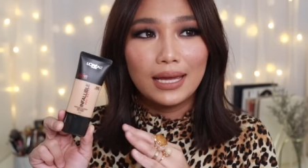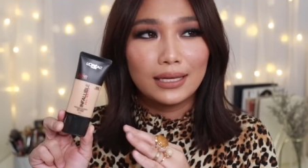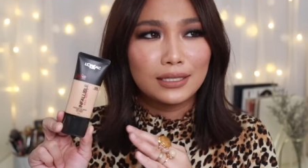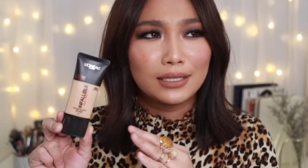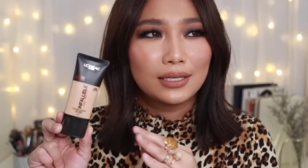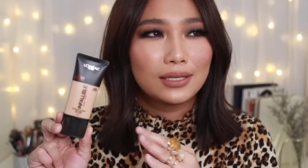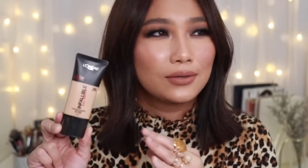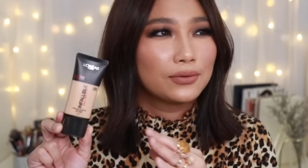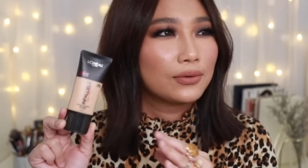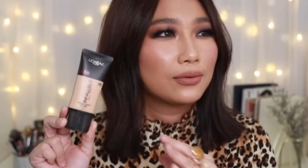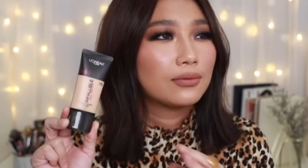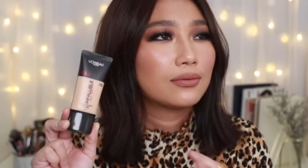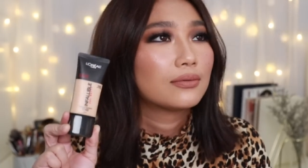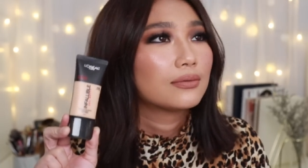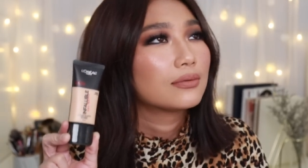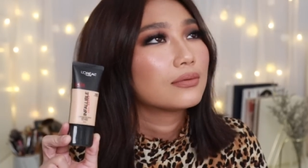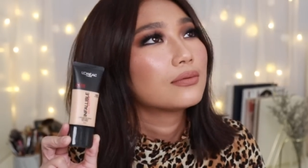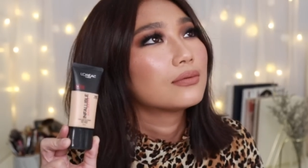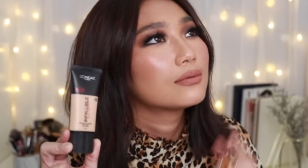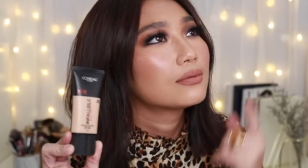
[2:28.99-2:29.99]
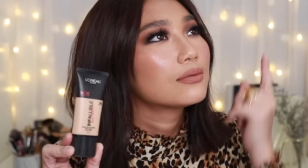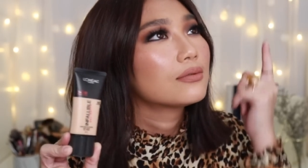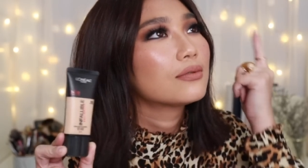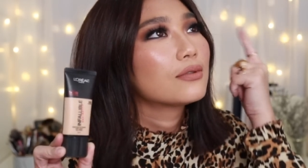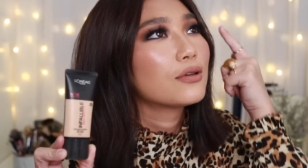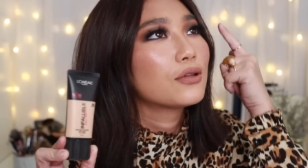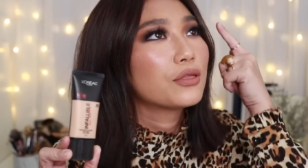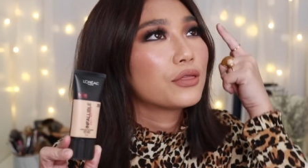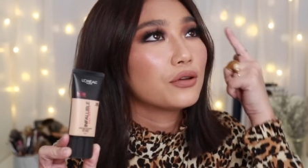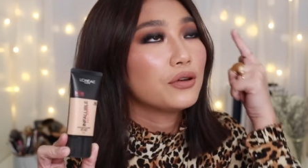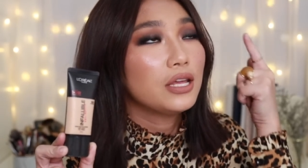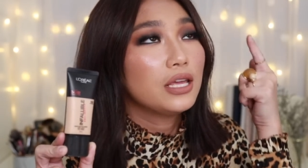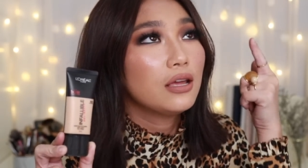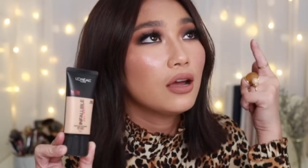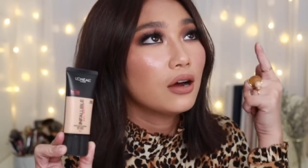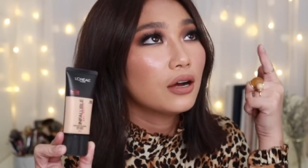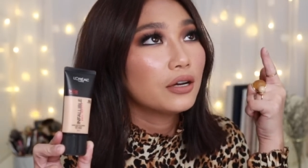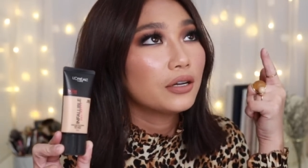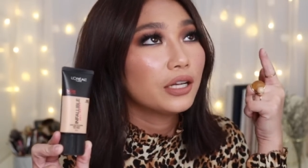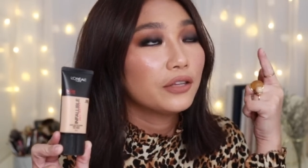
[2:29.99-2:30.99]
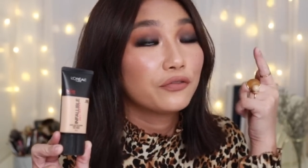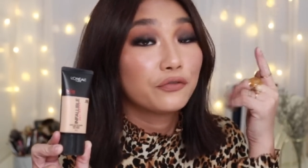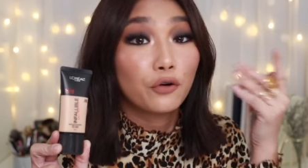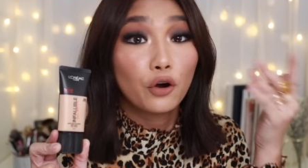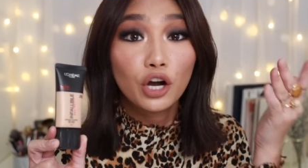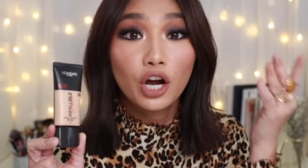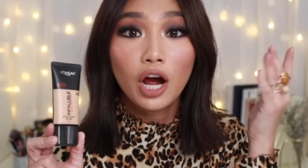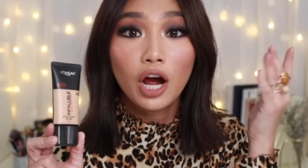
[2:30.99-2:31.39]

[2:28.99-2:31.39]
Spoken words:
It's 399